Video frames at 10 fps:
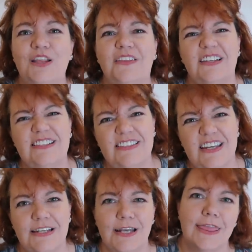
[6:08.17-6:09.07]
and then I
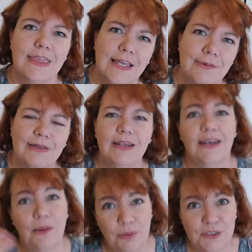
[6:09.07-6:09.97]
sit and I think about it
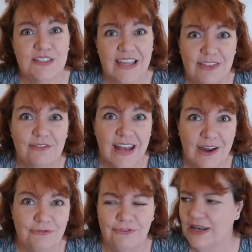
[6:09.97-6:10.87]
and I put together an
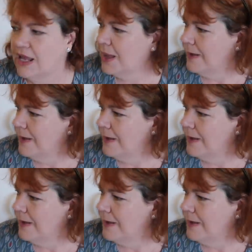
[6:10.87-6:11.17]
outfit.